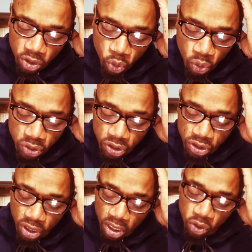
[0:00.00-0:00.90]
towards a
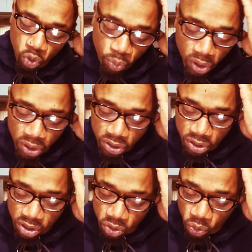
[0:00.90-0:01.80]
son who
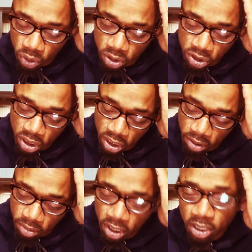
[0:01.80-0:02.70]
ministers to
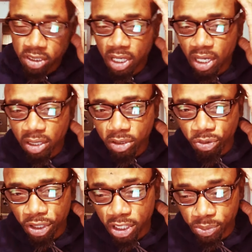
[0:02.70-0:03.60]
him. Shout out to
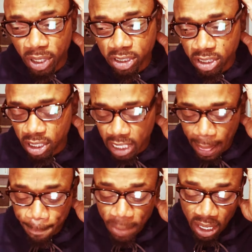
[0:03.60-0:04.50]
Wiz, My Son.
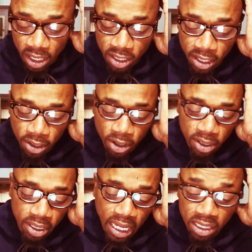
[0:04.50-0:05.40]
He did
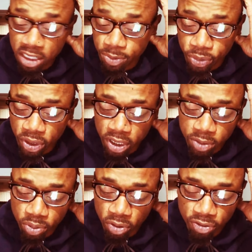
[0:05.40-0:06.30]
all of that. This book
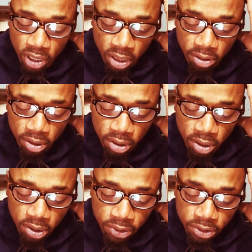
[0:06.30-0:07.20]
is profound.
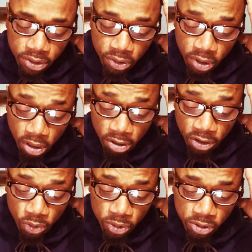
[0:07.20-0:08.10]
So y'all
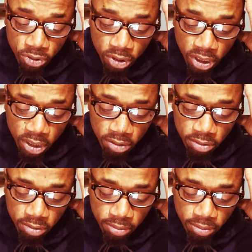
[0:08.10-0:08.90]
hearing what's going down?